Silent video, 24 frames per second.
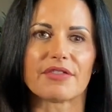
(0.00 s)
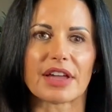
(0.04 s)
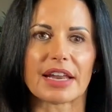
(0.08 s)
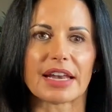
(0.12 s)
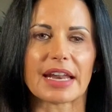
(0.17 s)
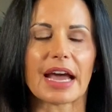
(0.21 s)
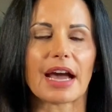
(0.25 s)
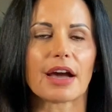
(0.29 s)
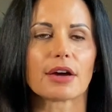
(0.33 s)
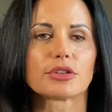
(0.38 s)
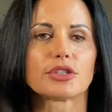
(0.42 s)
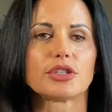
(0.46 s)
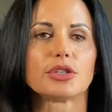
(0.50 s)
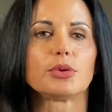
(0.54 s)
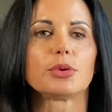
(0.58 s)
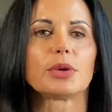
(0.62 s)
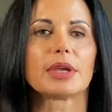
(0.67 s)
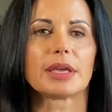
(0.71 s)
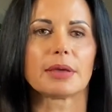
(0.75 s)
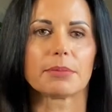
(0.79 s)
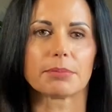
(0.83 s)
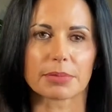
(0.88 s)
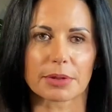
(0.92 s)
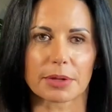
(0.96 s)
and how to
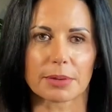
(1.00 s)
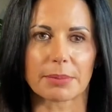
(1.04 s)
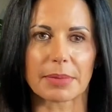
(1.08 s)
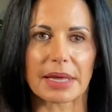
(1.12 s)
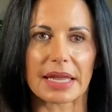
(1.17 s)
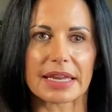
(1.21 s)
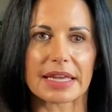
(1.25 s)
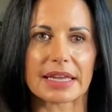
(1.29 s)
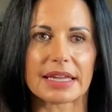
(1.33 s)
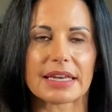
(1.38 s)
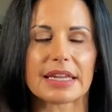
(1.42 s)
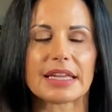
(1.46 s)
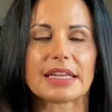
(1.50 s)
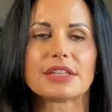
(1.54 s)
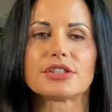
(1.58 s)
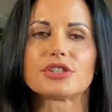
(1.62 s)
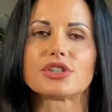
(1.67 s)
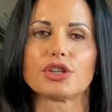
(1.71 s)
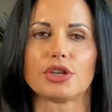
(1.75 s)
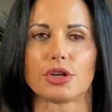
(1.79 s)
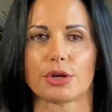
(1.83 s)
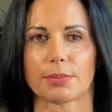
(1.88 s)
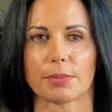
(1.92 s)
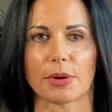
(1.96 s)
implement it
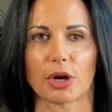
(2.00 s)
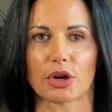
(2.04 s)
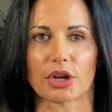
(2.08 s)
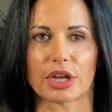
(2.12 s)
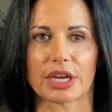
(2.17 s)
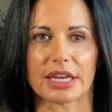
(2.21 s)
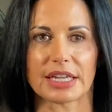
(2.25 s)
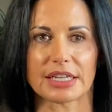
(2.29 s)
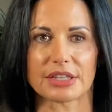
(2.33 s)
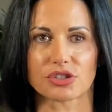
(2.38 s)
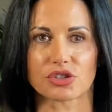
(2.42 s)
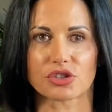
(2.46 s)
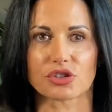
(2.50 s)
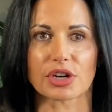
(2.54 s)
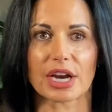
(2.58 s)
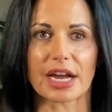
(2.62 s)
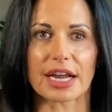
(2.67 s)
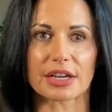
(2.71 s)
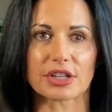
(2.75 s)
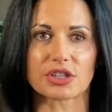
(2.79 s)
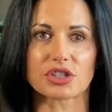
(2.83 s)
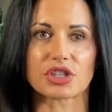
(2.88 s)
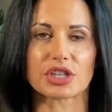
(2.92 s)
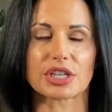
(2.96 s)
into your marketing
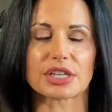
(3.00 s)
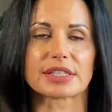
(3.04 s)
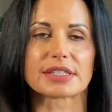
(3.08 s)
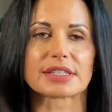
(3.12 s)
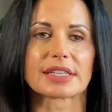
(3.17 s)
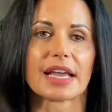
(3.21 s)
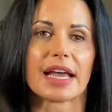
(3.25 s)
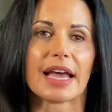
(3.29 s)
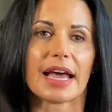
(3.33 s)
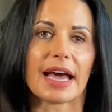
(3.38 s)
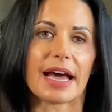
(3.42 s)
strategies